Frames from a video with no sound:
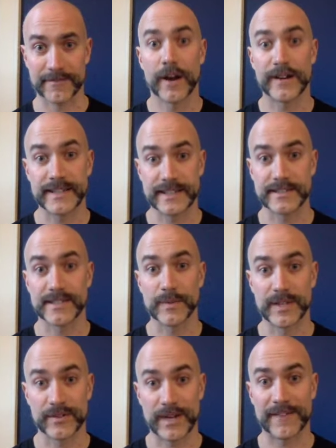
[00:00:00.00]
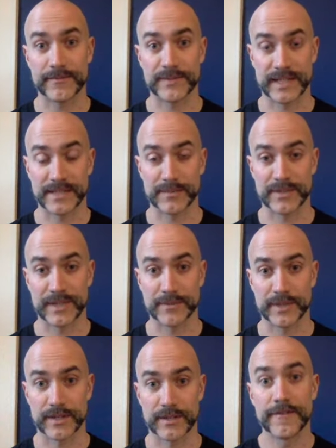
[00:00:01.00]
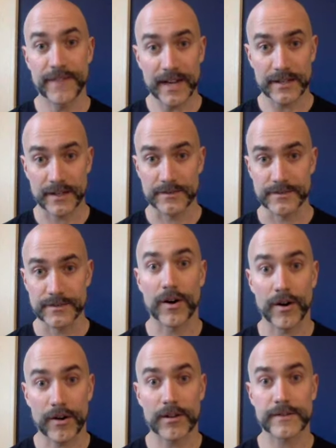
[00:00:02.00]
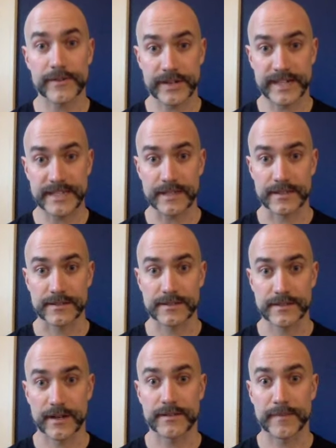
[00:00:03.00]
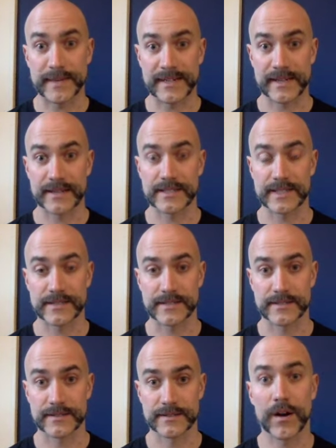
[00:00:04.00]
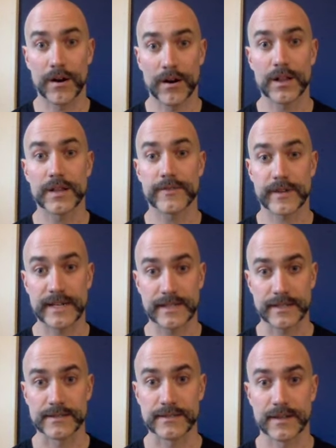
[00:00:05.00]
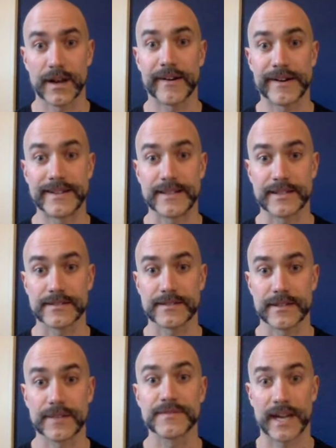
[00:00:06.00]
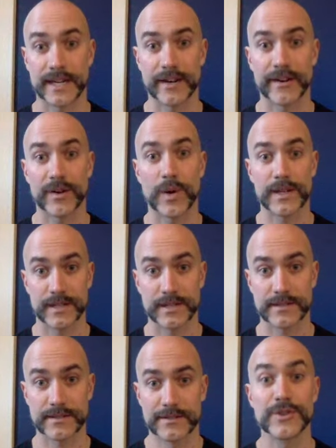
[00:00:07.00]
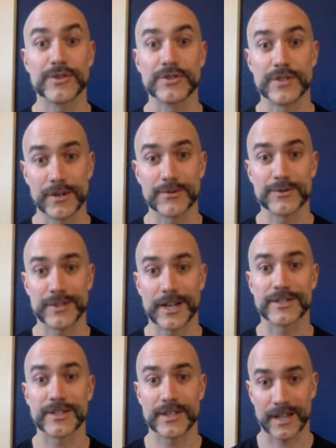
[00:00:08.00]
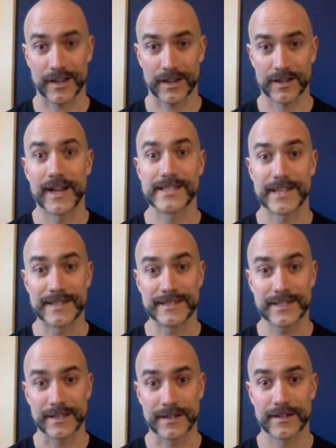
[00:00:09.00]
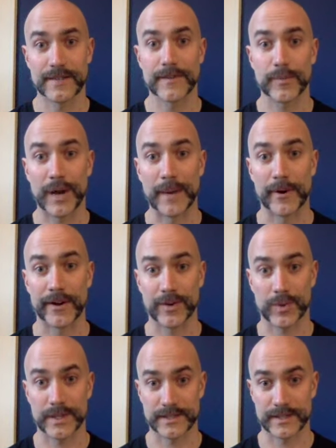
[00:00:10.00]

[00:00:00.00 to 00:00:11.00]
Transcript: are ideas that we derive from sense perception, it follows all of our ideas are dependent on the senses. All of our ideas are ideas of secondary qualities. So there's no such thing as an idea of a primary quality.